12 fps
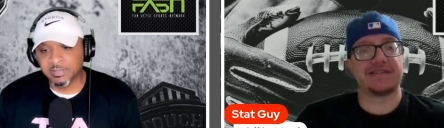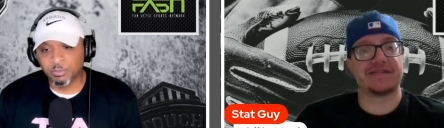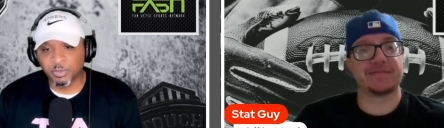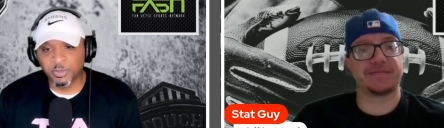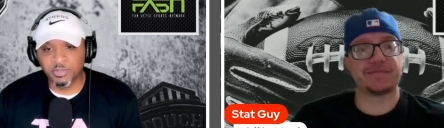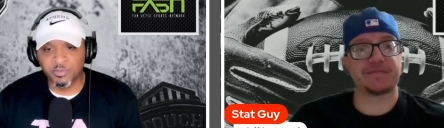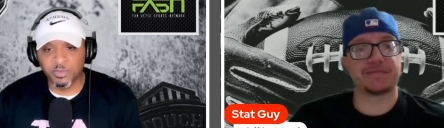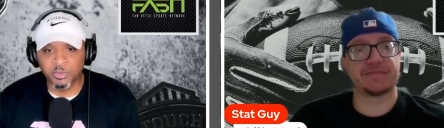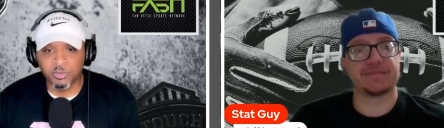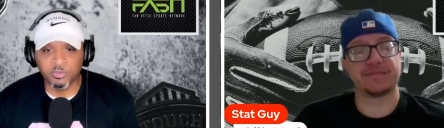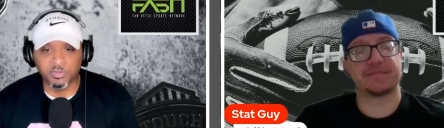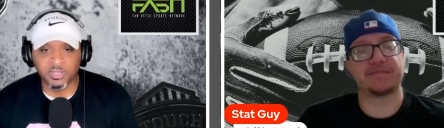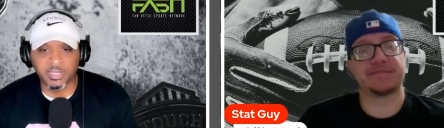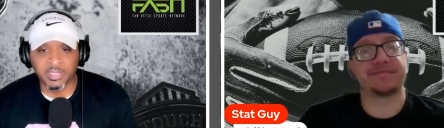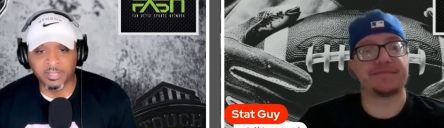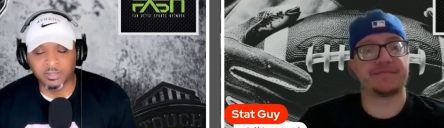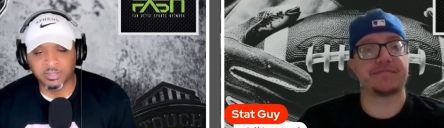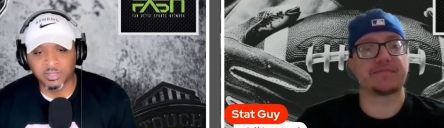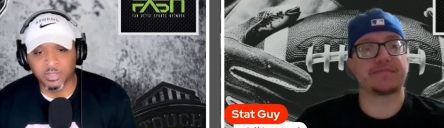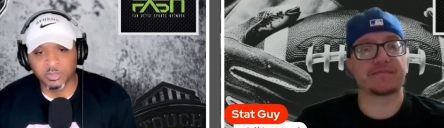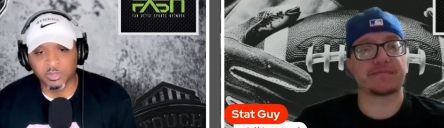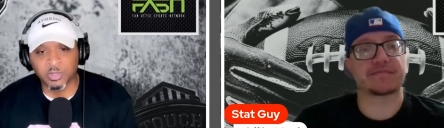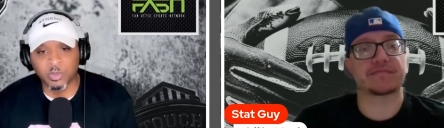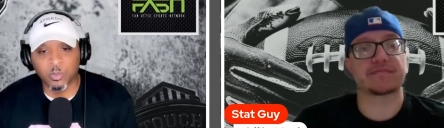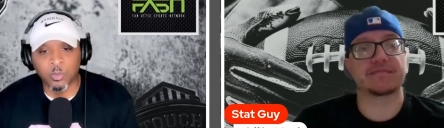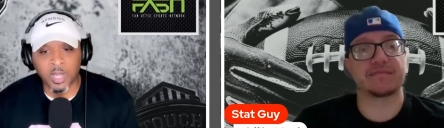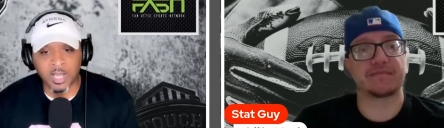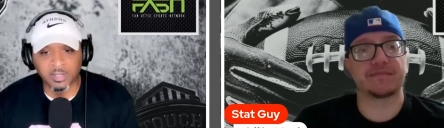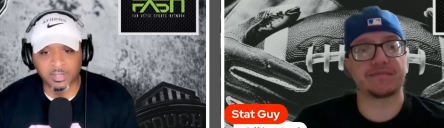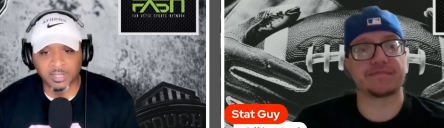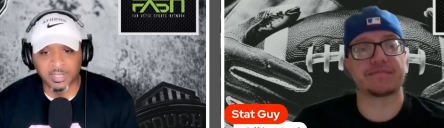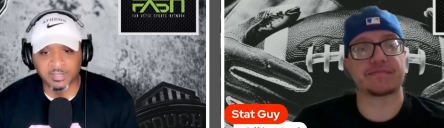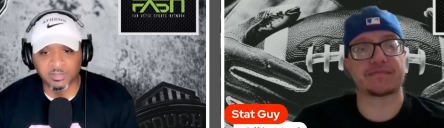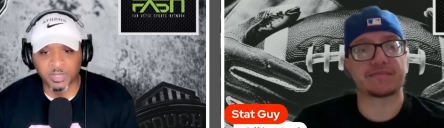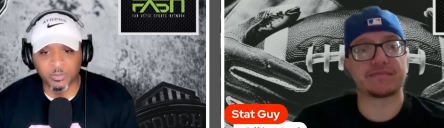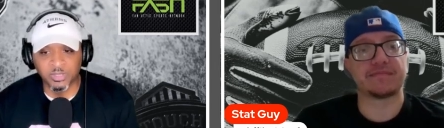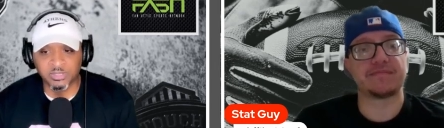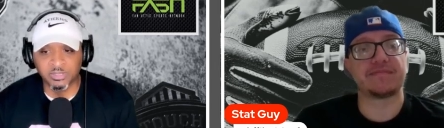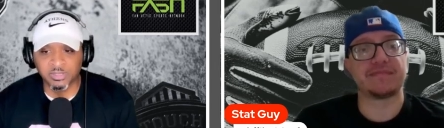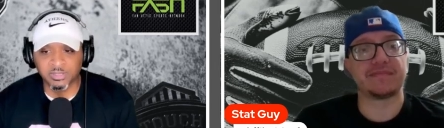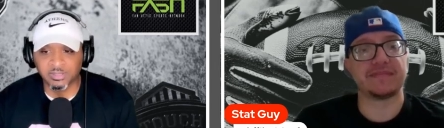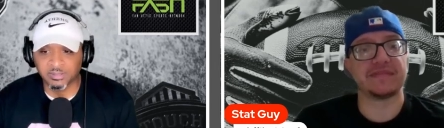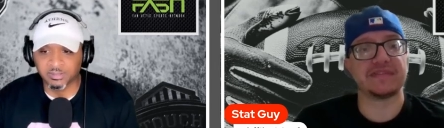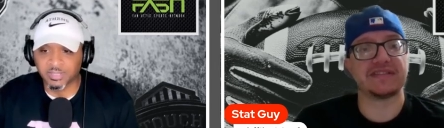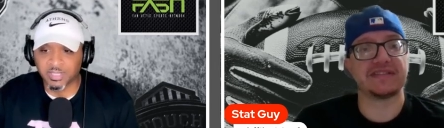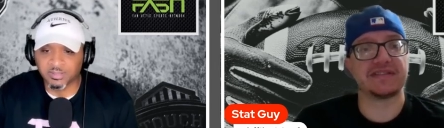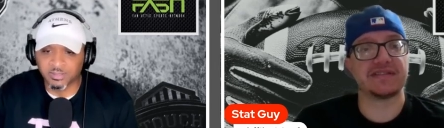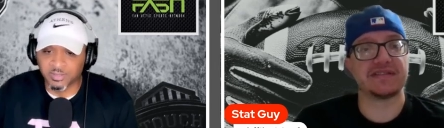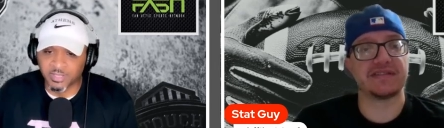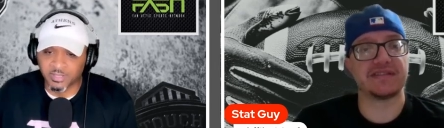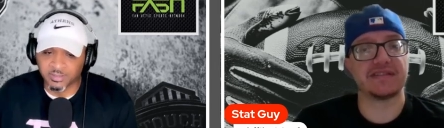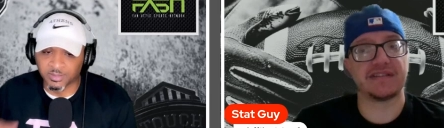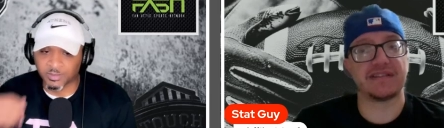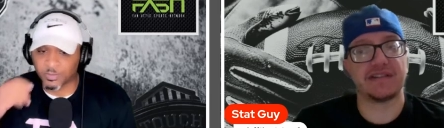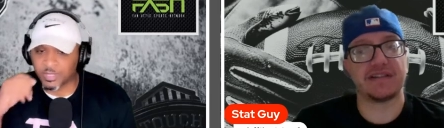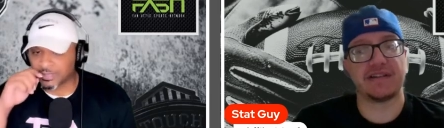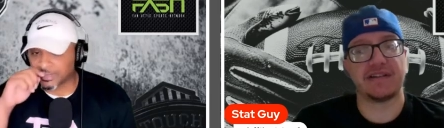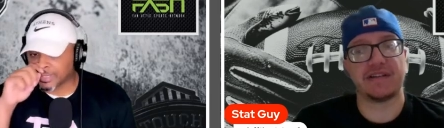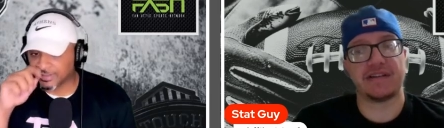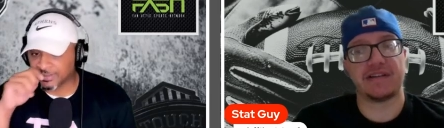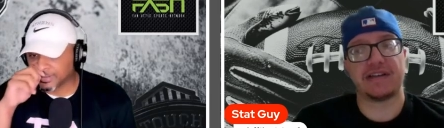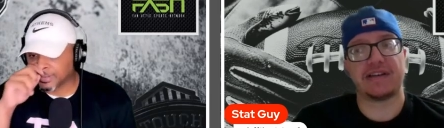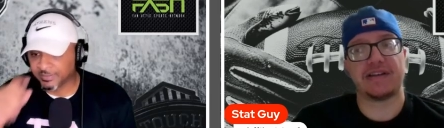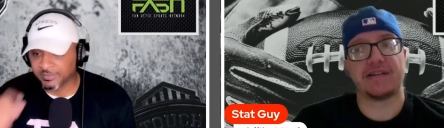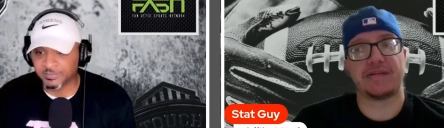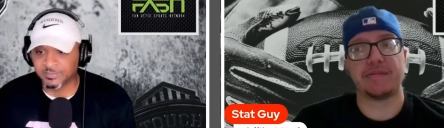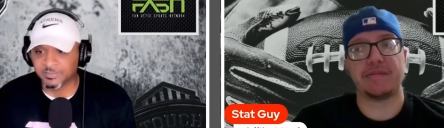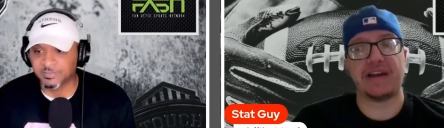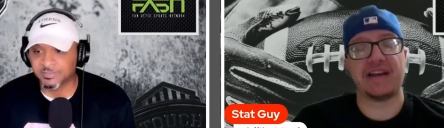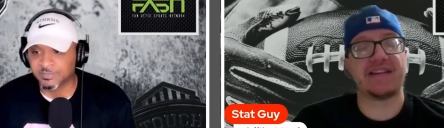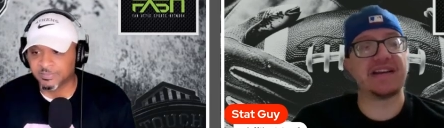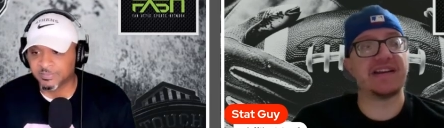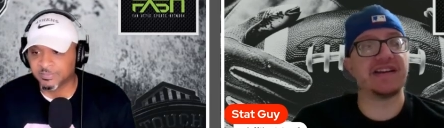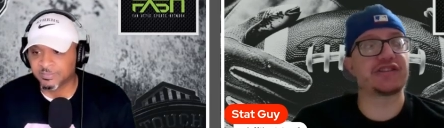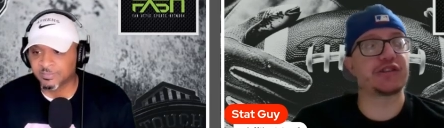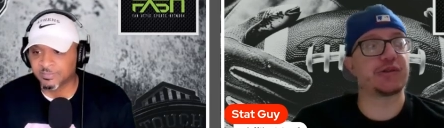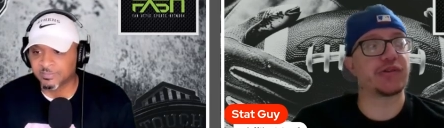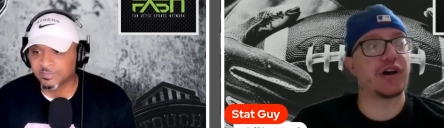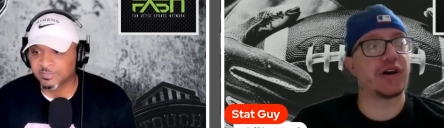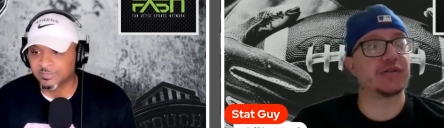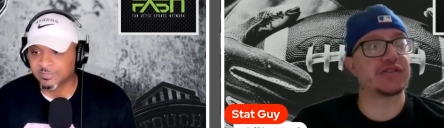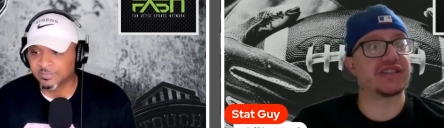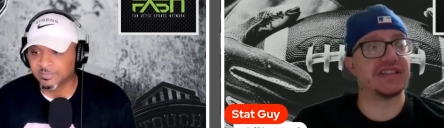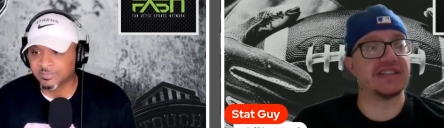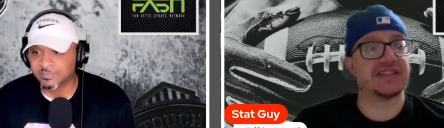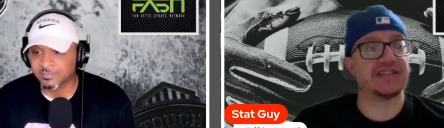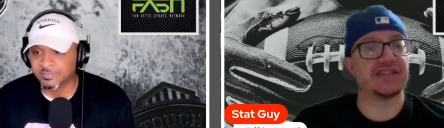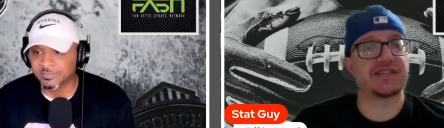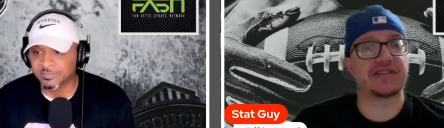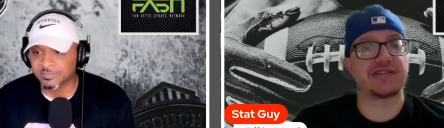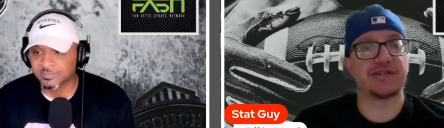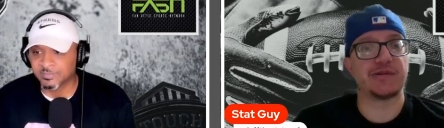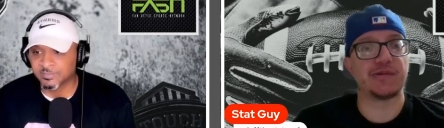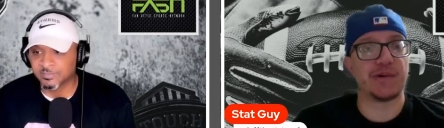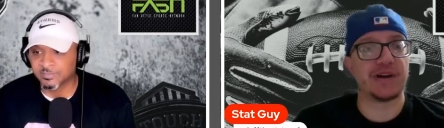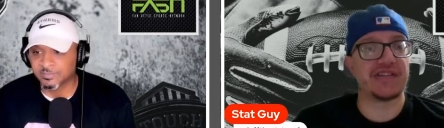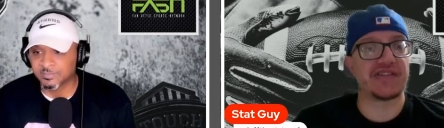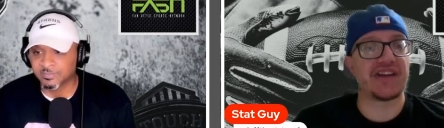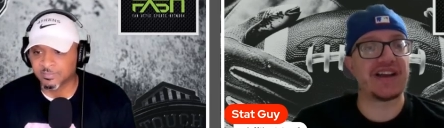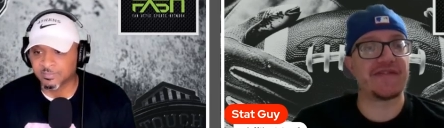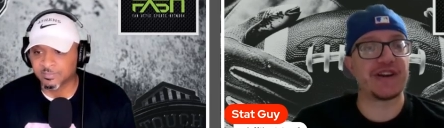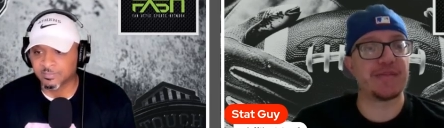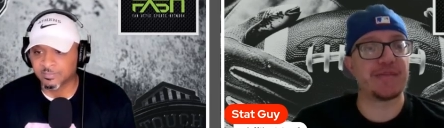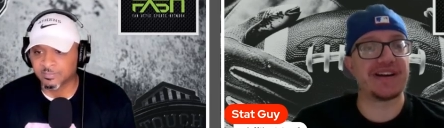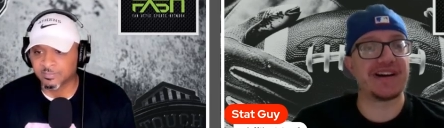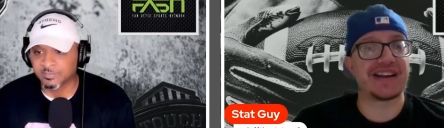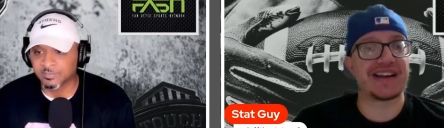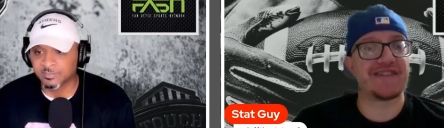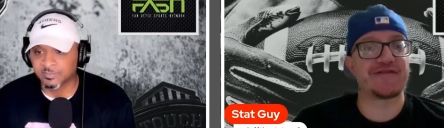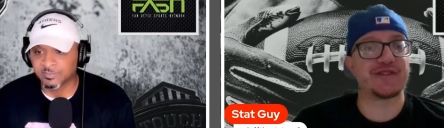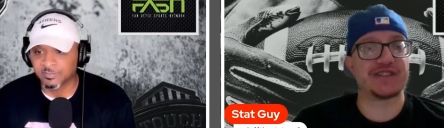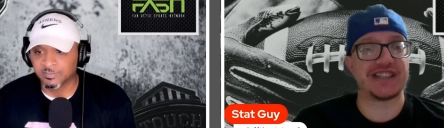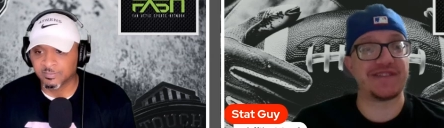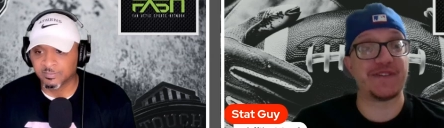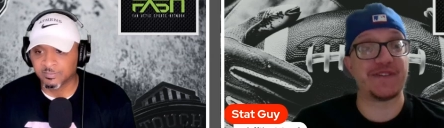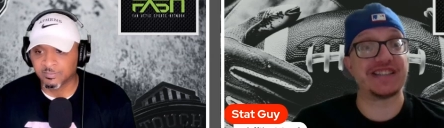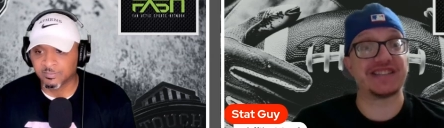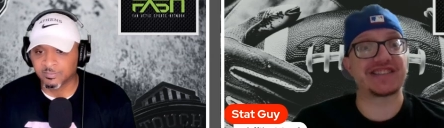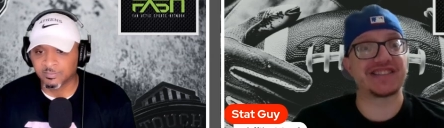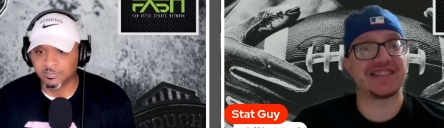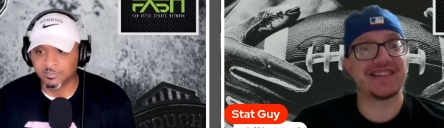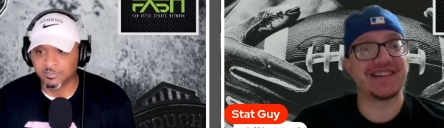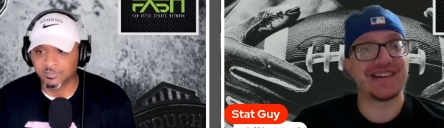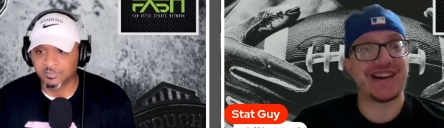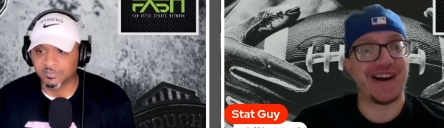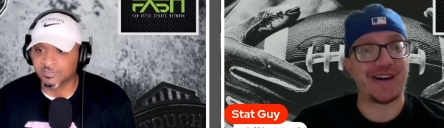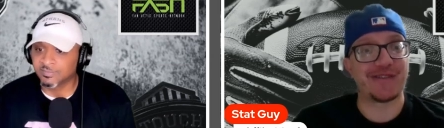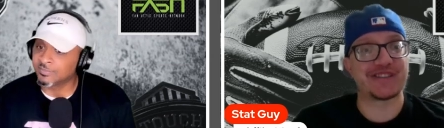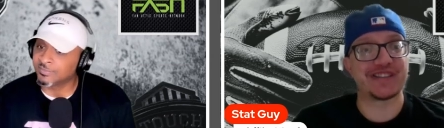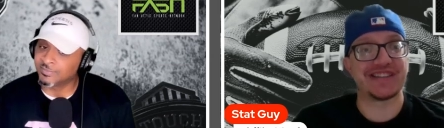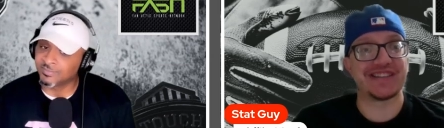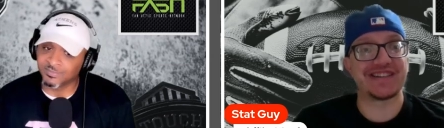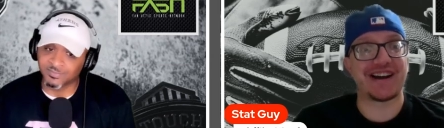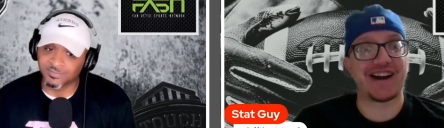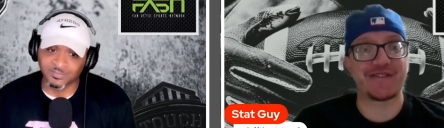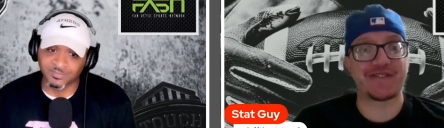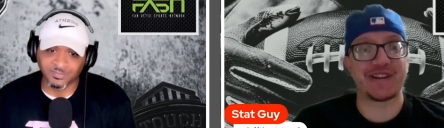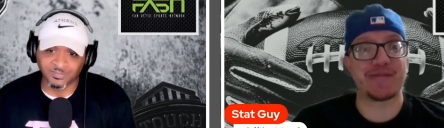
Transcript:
Speaker 1: preview for the Arizona Wildcats, man. What's your initial thoughts on the Arizona Wildcats?
Speaker 2: man, the initial thoughts is what is life going to be like after Jedd Fisch? Off to off to the